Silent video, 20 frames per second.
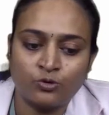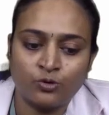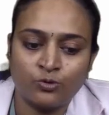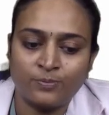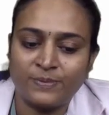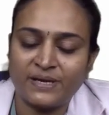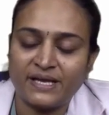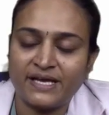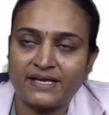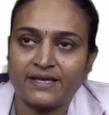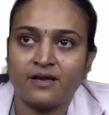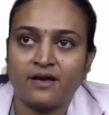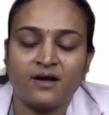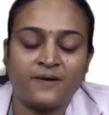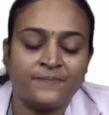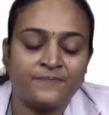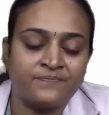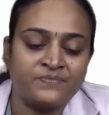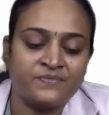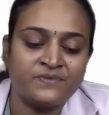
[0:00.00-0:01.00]

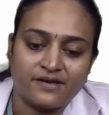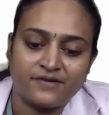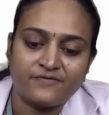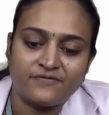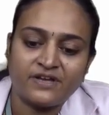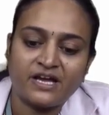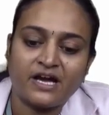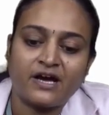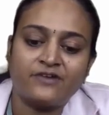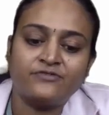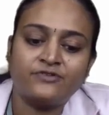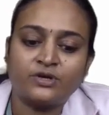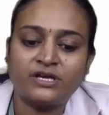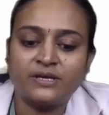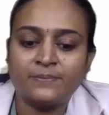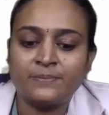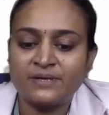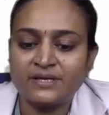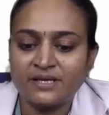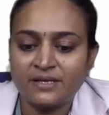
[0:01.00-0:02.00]
leukoplakia. And we have to
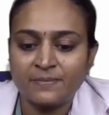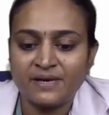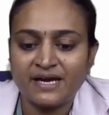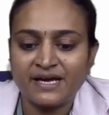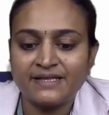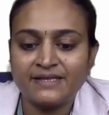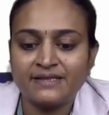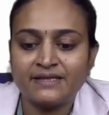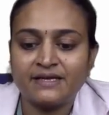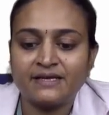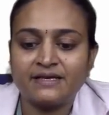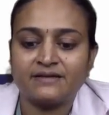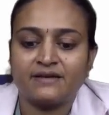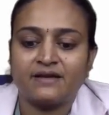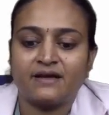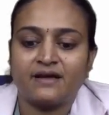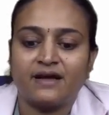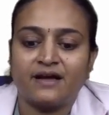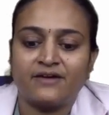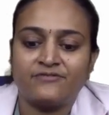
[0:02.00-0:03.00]
keep it in mind
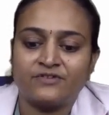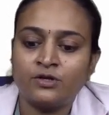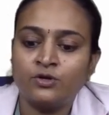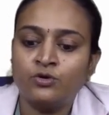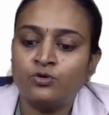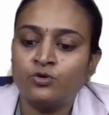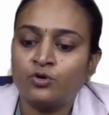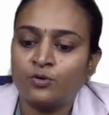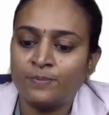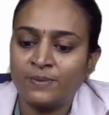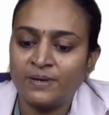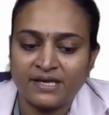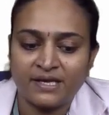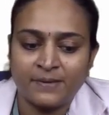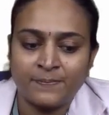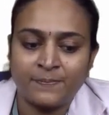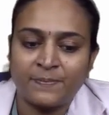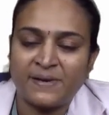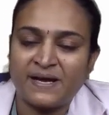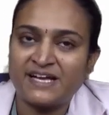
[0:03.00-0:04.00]
that after
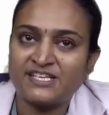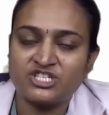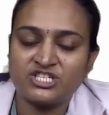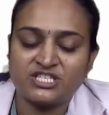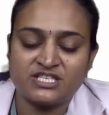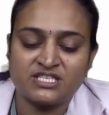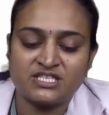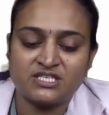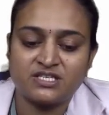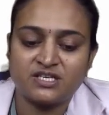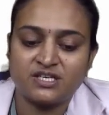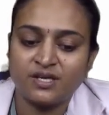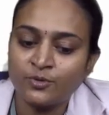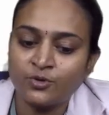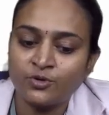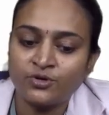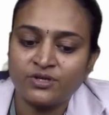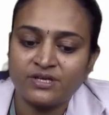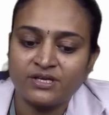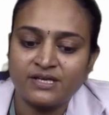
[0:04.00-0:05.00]
leukoplakia patches
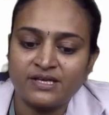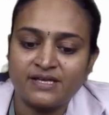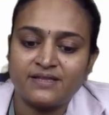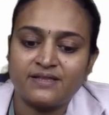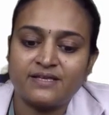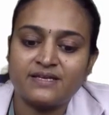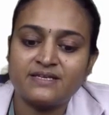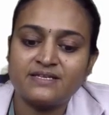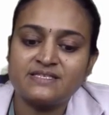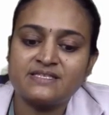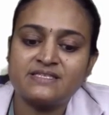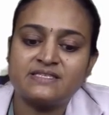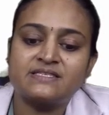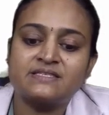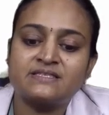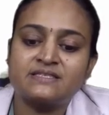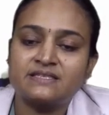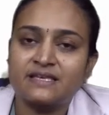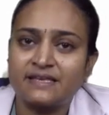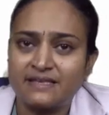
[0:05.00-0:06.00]
removed, there
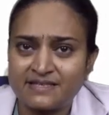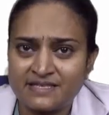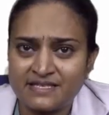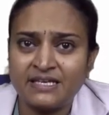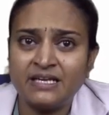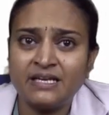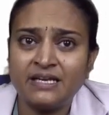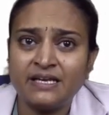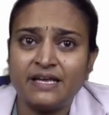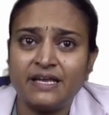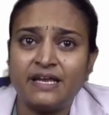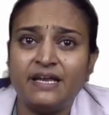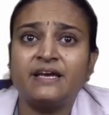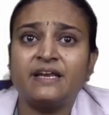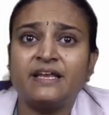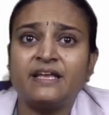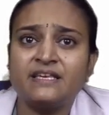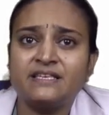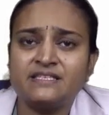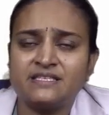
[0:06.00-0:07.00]
is still
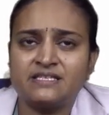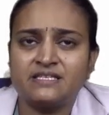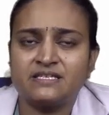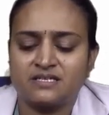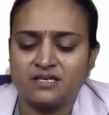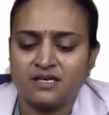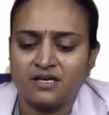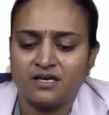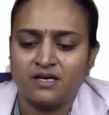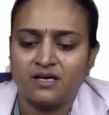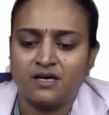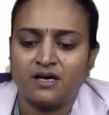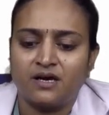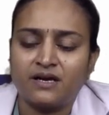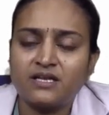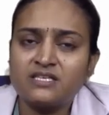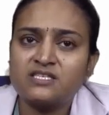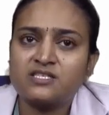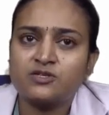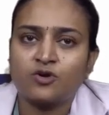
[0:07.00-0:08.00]
increased
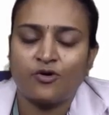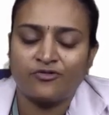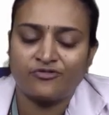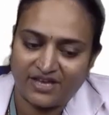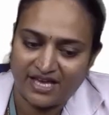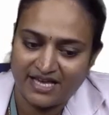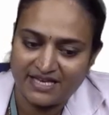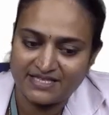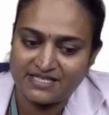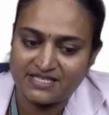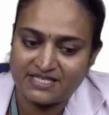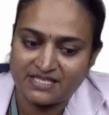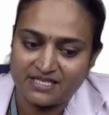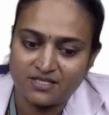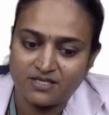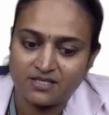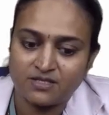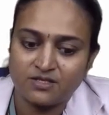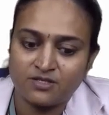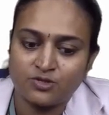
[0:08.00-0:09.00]
risk of
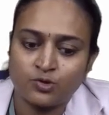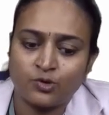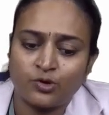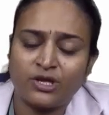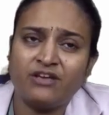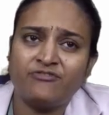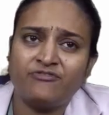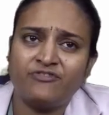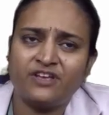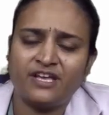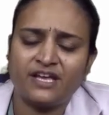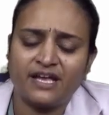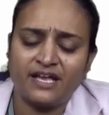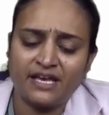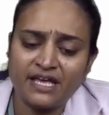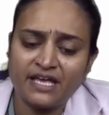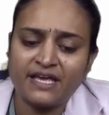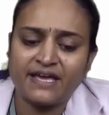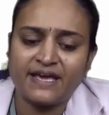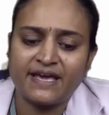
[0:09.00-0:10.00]
cancer. So if in
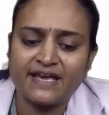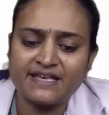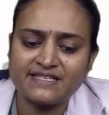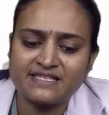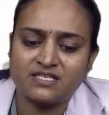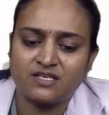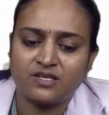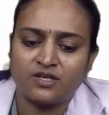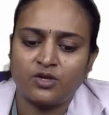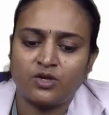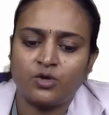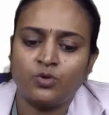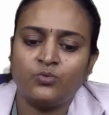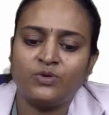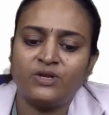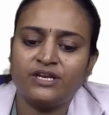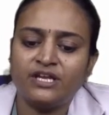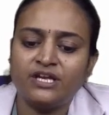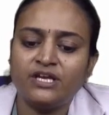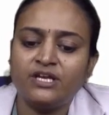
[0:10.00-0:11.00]
any case you
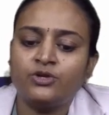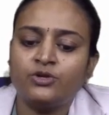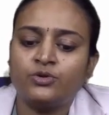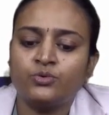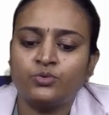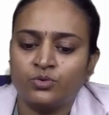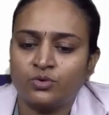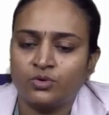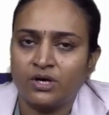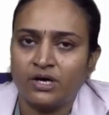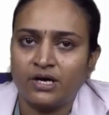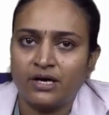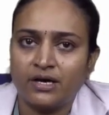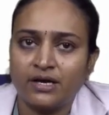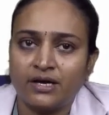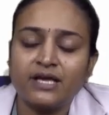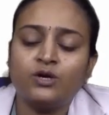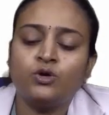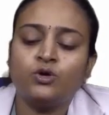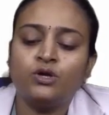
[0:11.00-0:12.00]
will need to
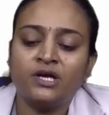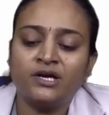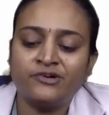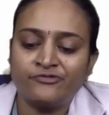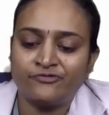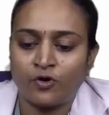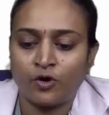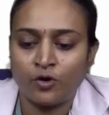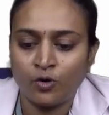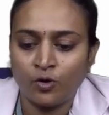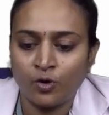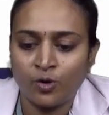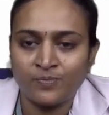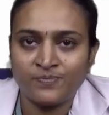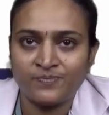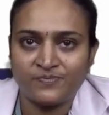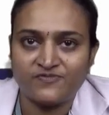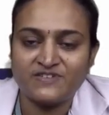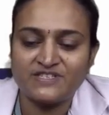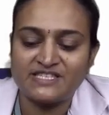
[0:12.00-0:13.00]
regular
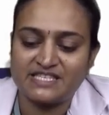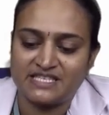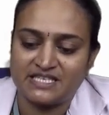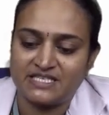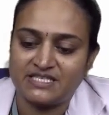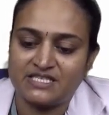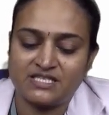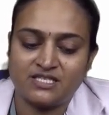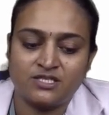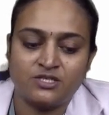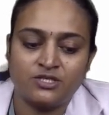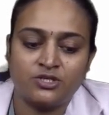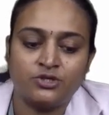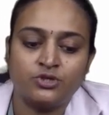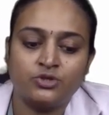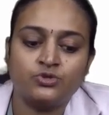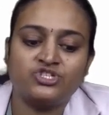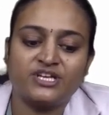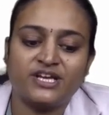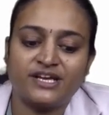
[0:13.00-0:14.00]
follow-up visits
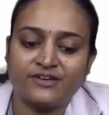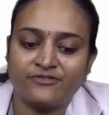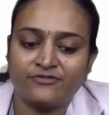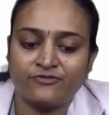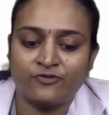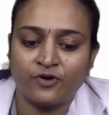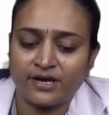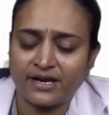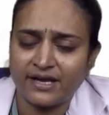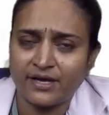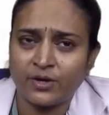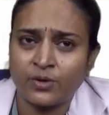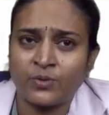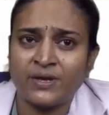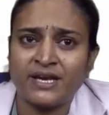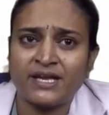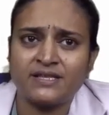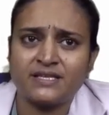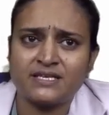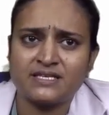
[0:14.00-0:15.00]
to check for
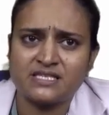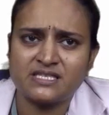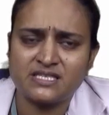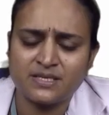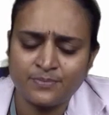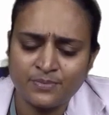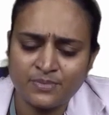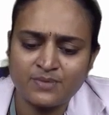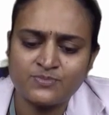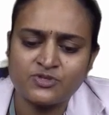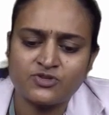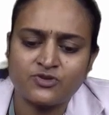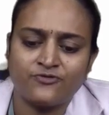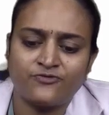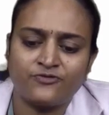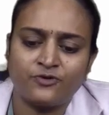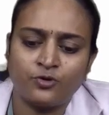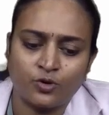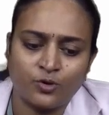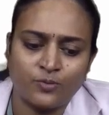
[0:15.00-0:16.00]
recurring the symptoms
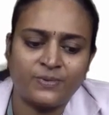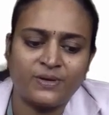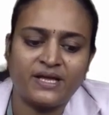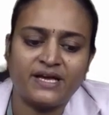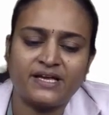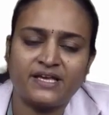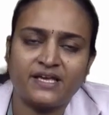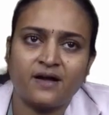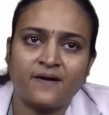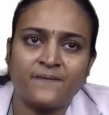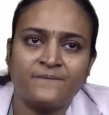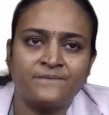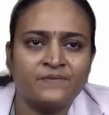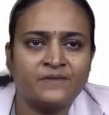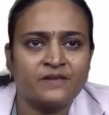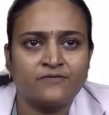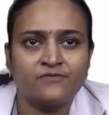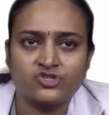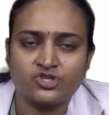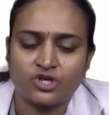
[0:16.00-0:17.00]
of leukoplakia
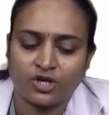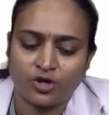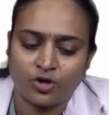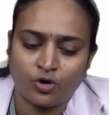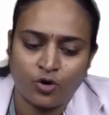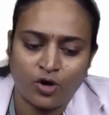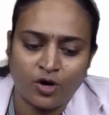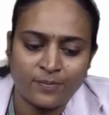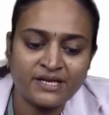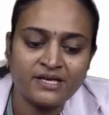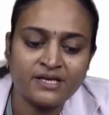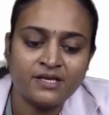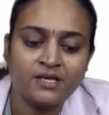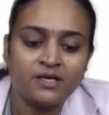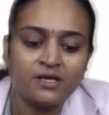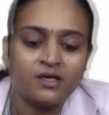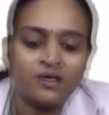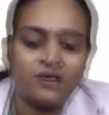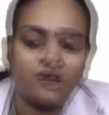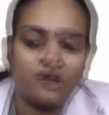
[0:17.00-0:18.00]
which are common,
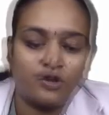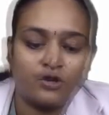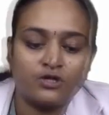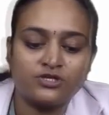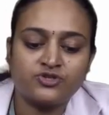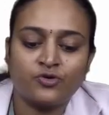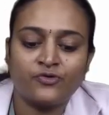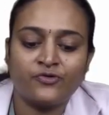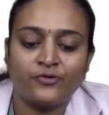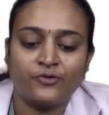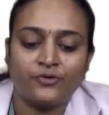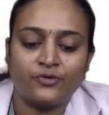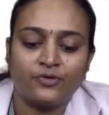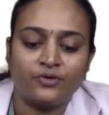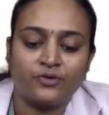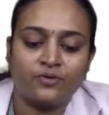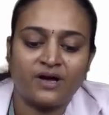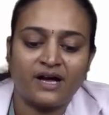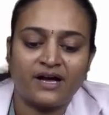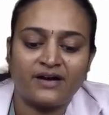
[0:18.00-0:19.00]
and also
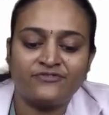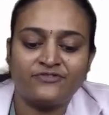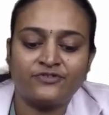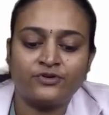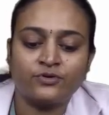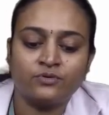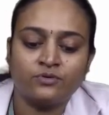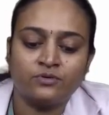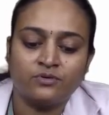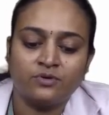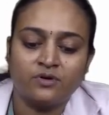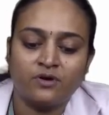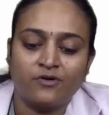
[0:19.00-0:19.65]
you have to